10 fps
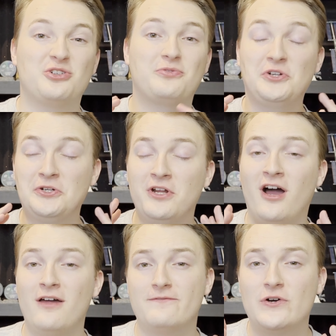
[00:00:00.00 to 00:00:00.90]
if you're
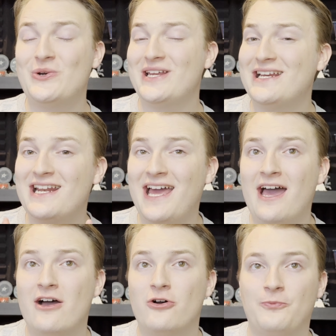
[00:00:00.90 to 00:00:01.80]
not voting
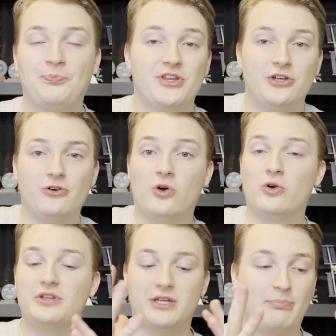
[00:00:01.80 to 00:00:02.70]
now, you're
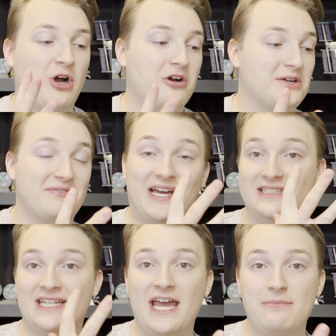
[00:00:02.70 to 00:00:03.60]
only part of
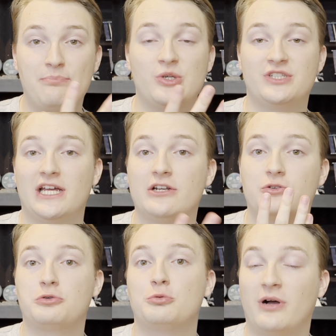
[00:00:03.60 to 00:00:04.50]
that 10%
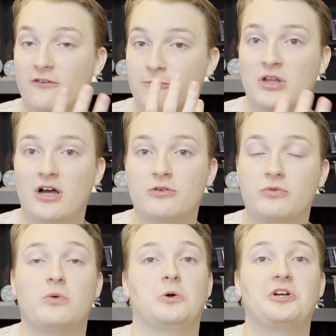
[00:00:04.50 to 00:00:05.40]
group of block
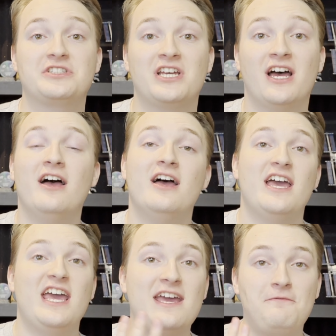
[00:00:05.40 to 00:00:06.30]
rewards.
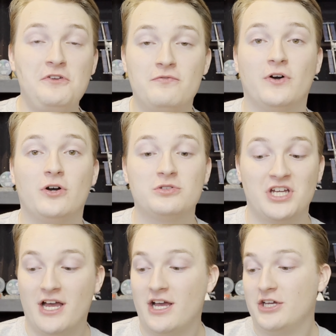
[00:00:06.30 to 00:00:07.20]
If you vote,
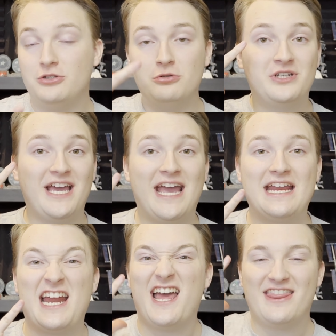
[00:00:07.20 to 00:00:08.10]
you
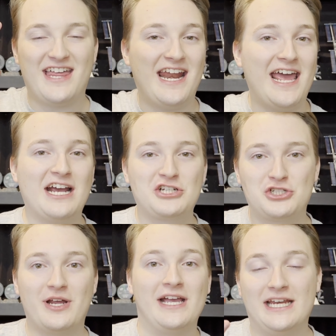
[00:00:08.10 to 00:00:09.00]
gain that
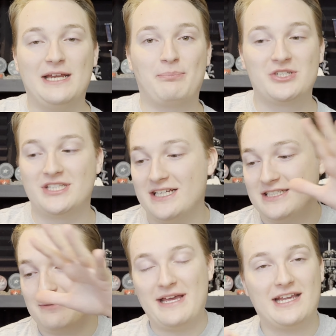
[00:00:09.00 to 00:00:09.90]
extra 80%
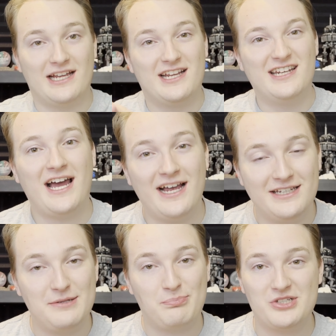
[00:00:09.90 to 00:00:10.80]
to make it
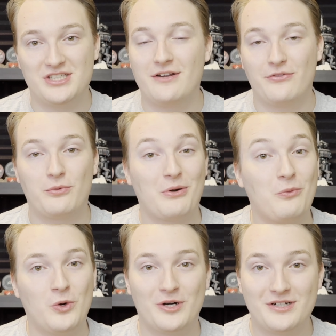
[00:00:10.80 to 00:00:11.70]
90% of the
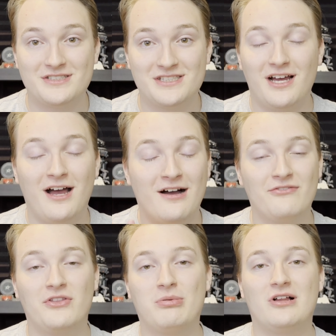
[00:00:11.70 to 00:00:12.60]
rewards
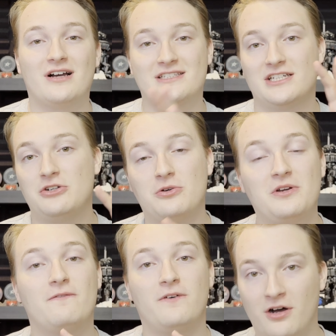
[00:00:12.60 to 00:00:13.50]
of the blocks that you're
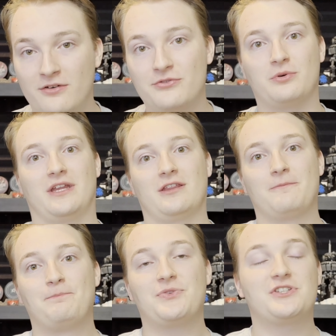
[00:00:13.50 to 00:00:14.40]
involved with.
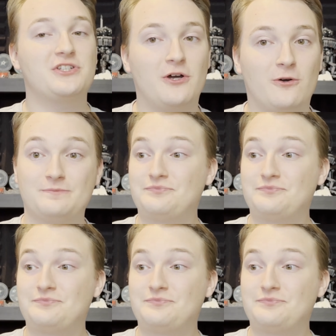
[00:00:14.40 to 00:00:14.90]
So,